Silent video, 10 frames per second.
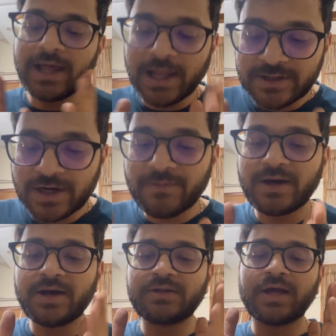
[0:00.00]

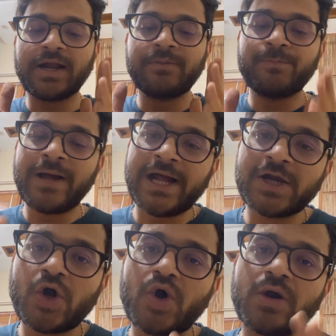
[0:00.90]
Hyderabad and
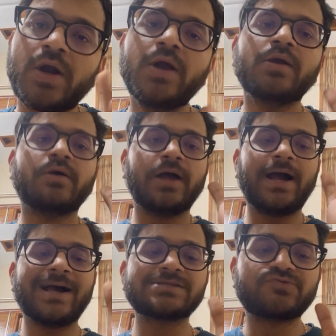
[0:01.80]
Bangalore
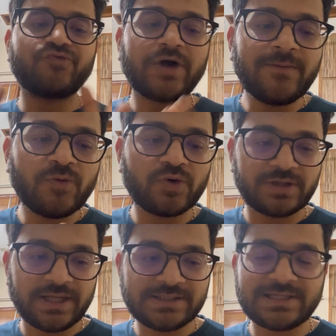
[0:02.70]
has one more
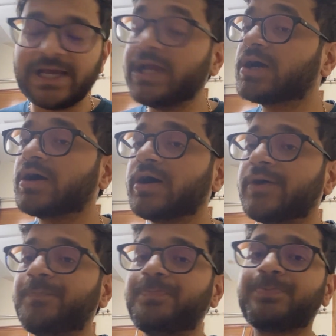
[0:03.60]
thing, like
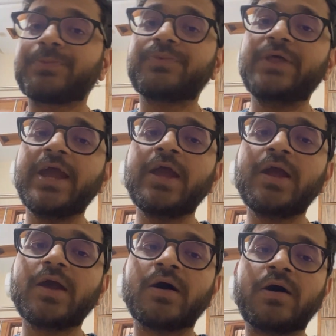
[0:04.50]

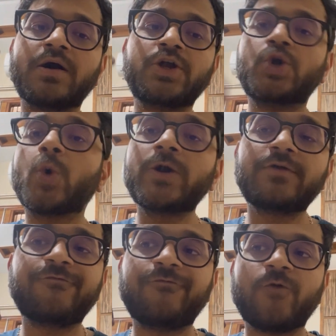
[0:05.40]
they
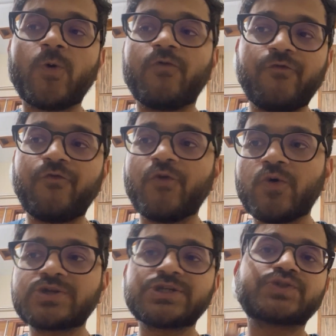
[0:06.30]
don't
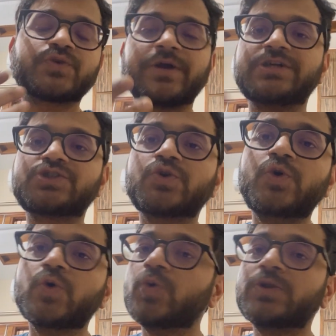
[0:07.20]
force students to
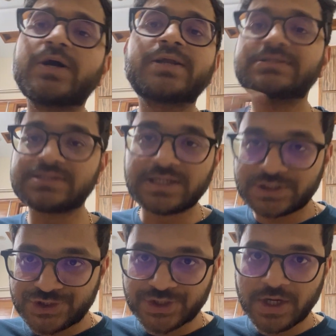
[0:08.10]
do the
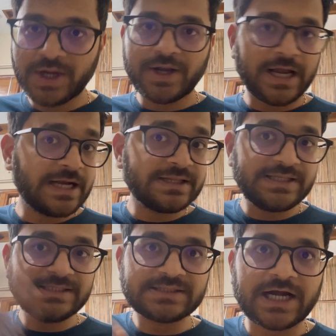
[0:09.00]
research and
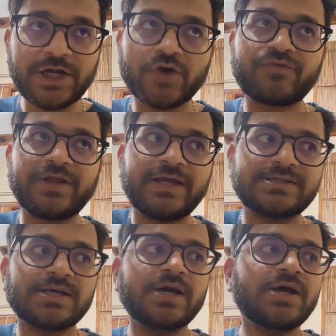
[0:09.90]
these kind of
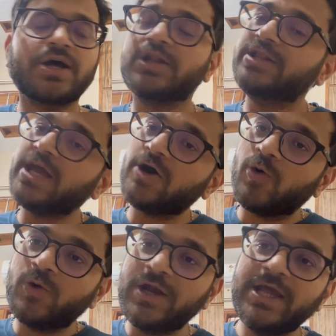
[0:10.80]
things. They
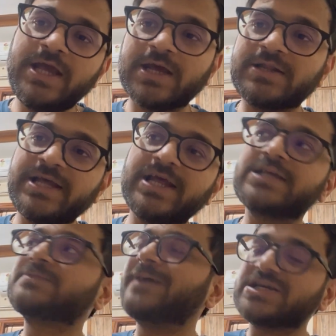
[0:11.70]

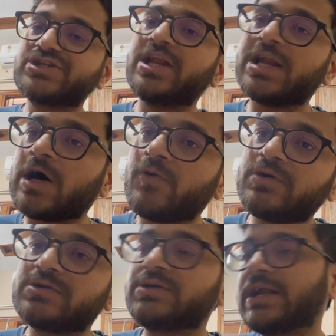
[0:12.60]
especially
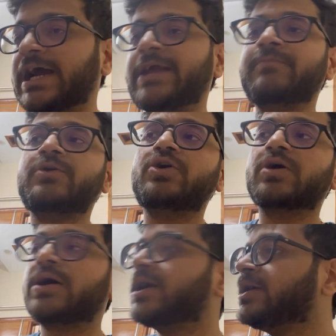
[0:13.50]
allow time
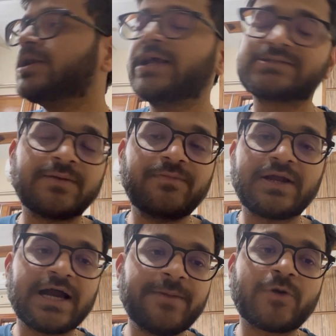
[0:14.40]
and like some
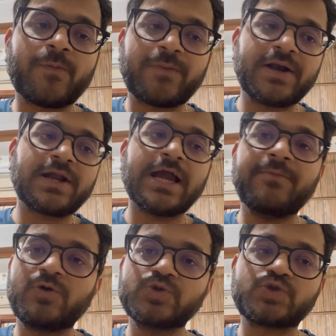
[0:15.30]
time, proper
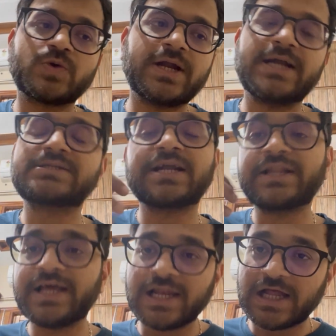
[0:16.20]
time to students,
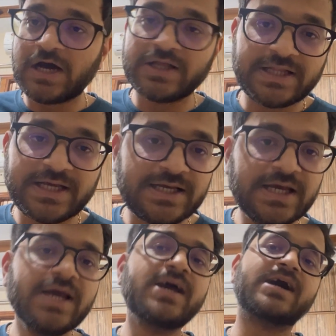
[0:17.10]
and they
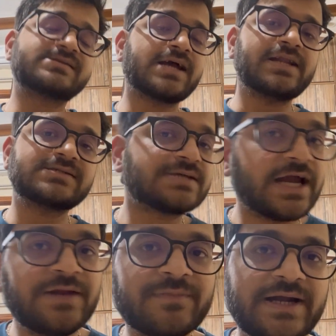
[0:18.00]
assign
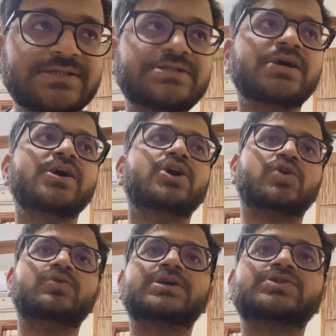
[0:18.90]
assignments
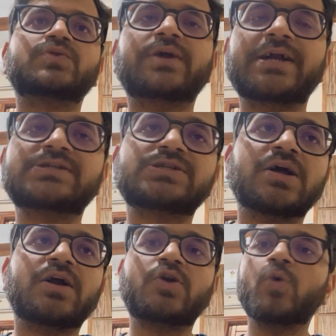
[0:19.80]
to the students
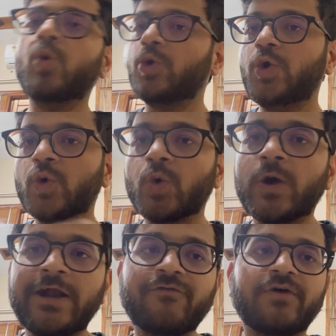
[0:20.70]
to do
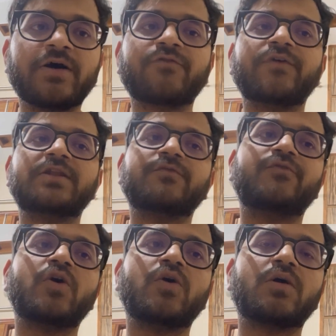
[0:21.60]
and work with
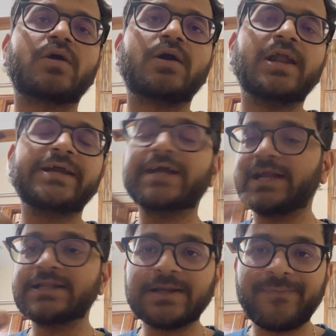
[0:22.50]
for like
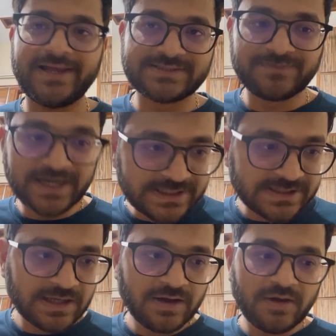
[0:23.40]
getting the placements.